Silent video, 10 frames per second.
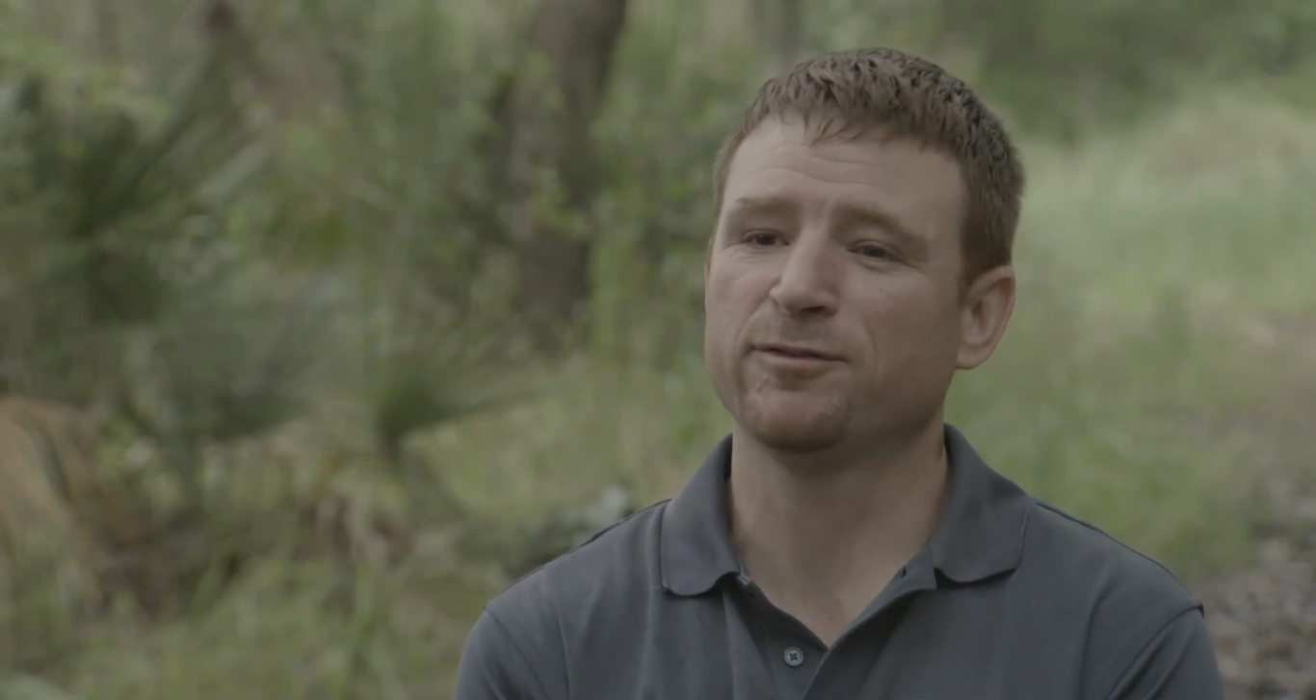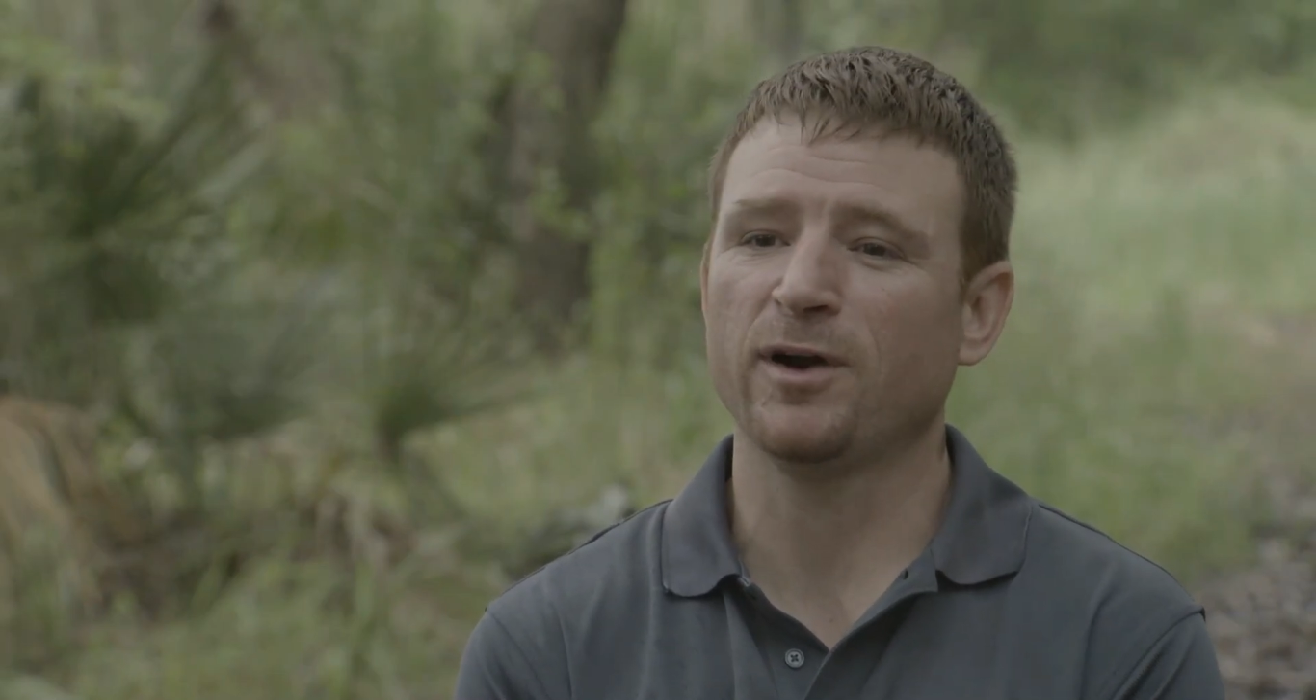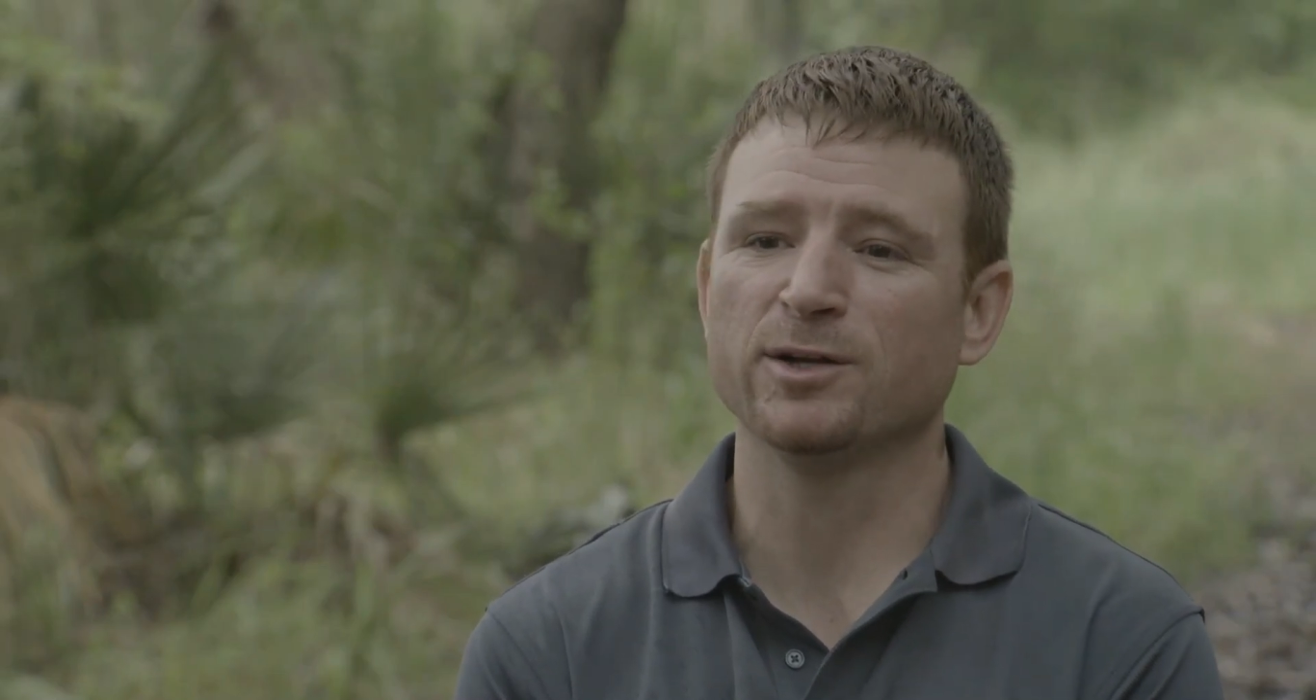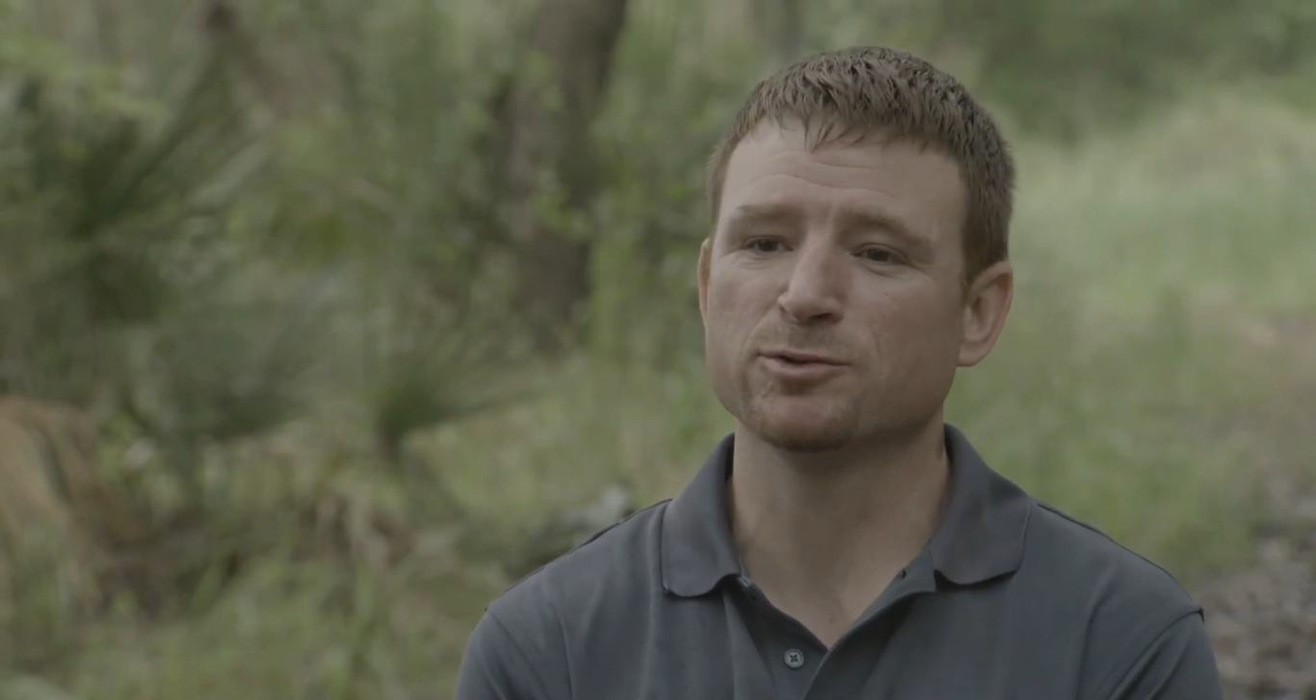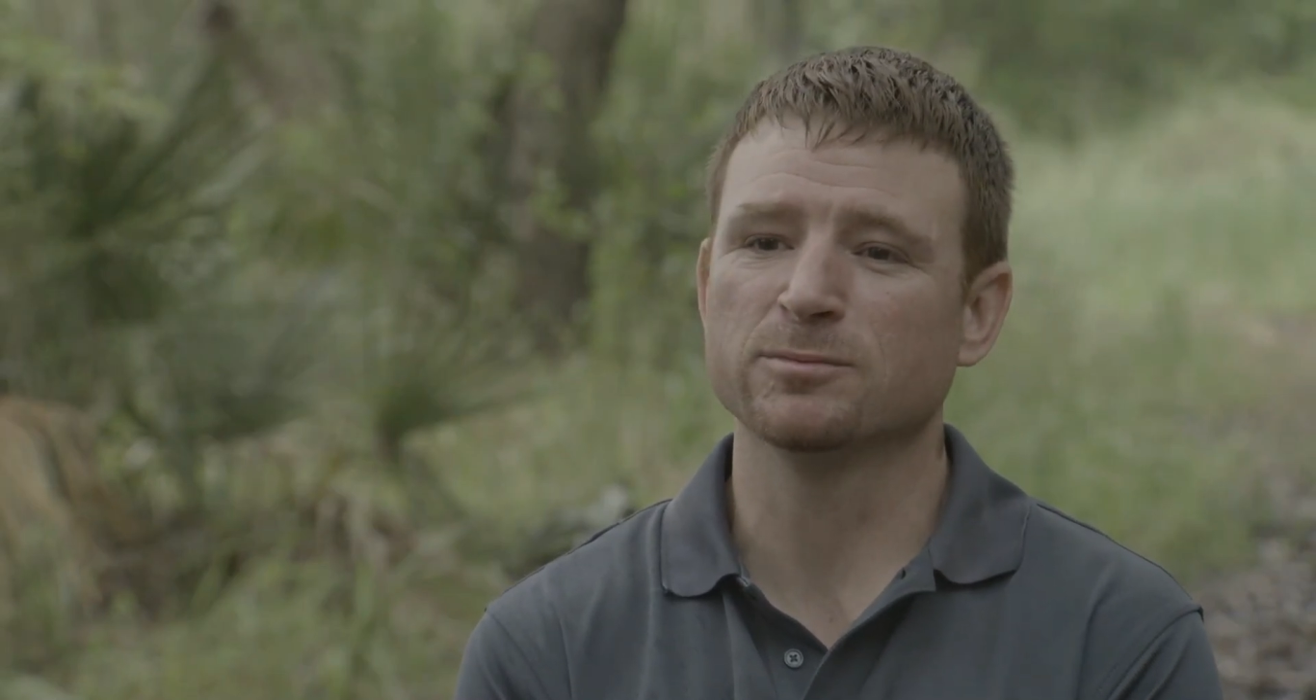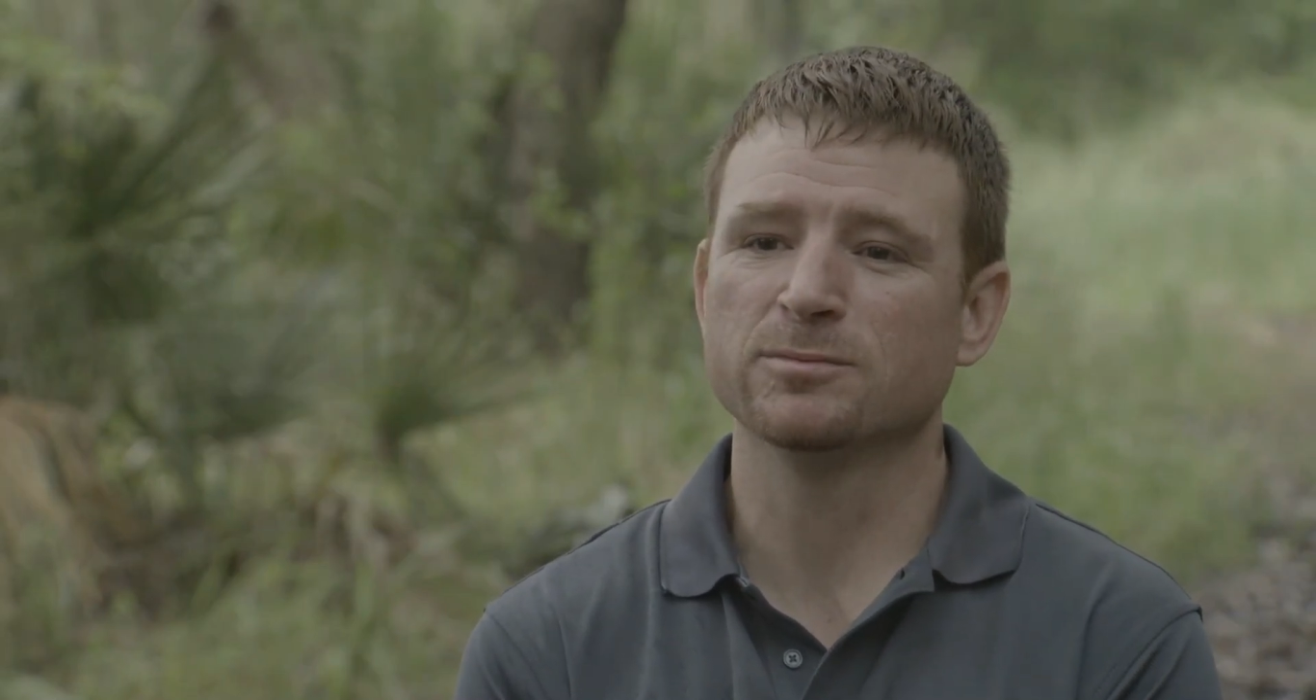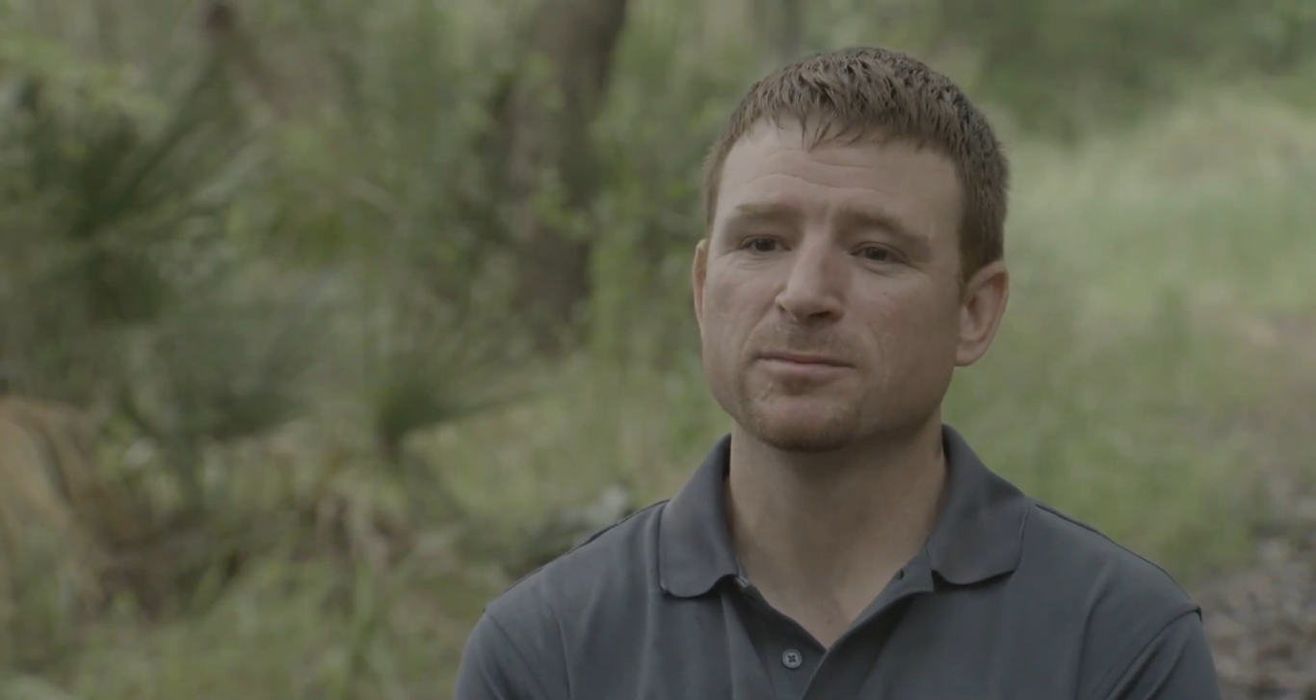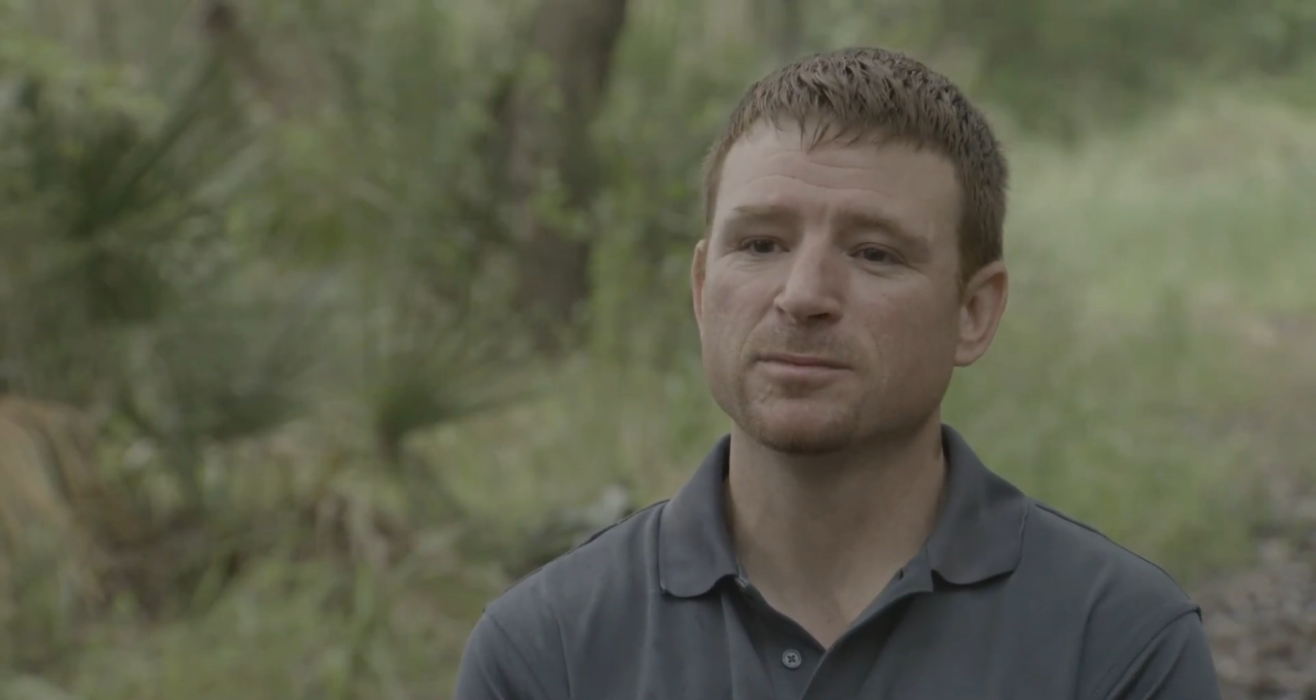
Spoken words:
fragile